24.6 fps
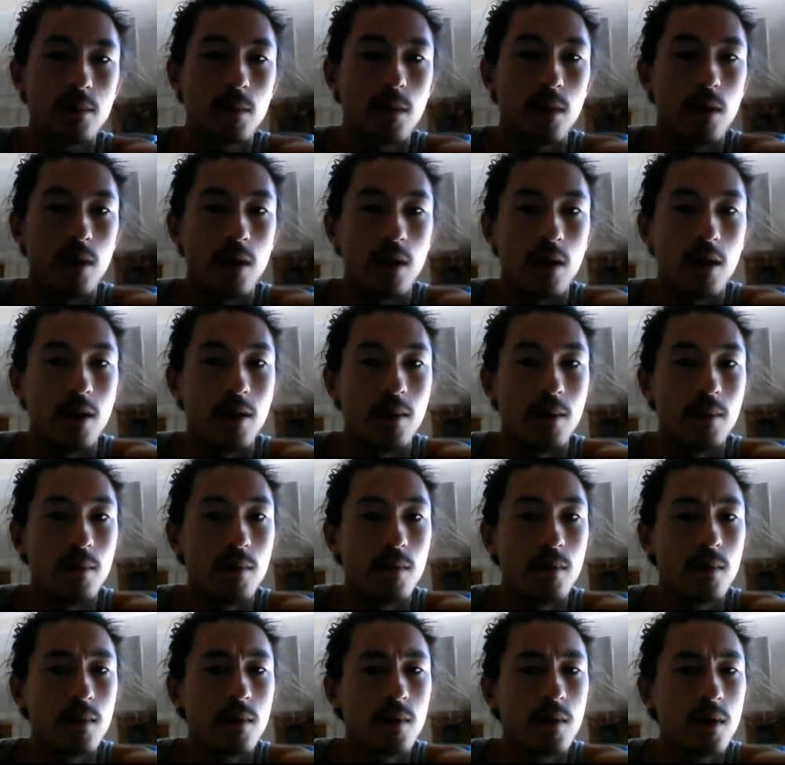
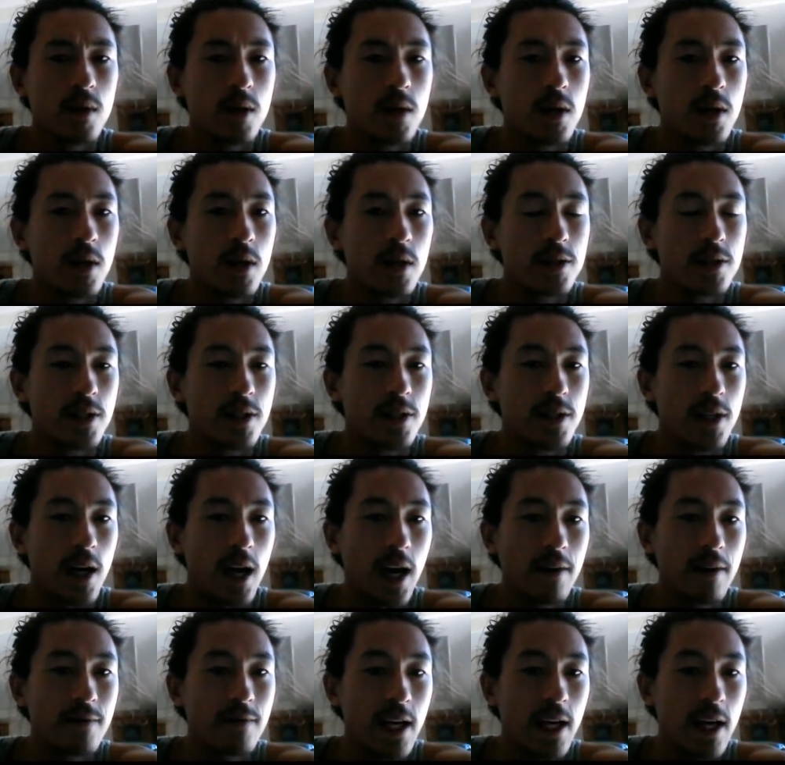So
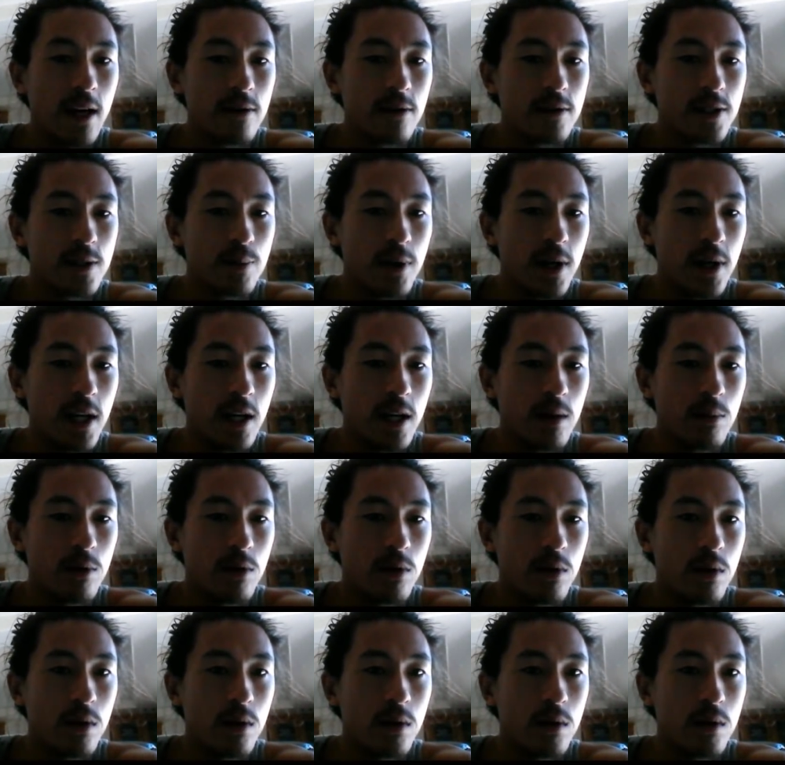Dive Down is
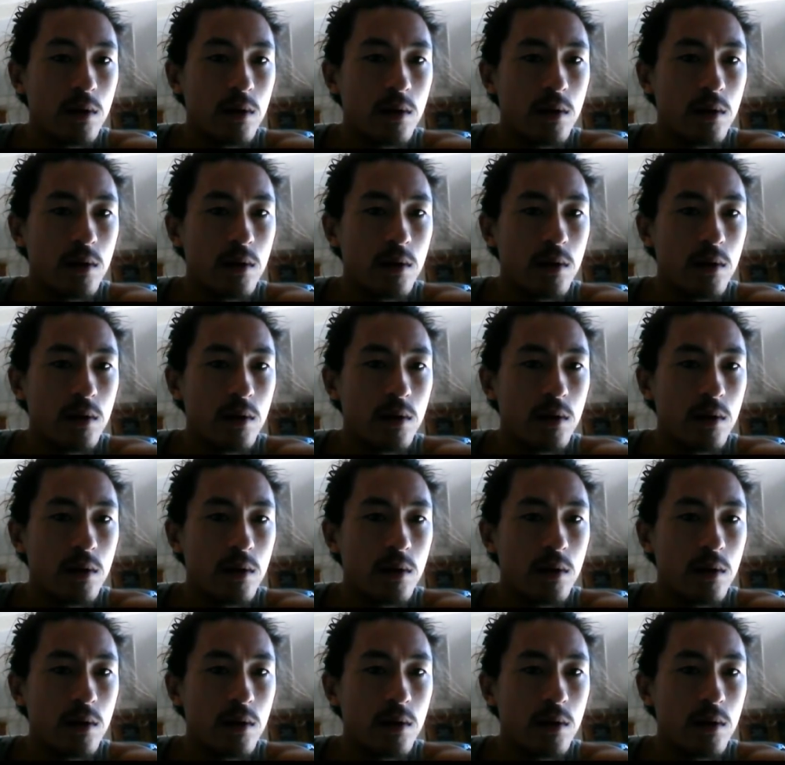playable.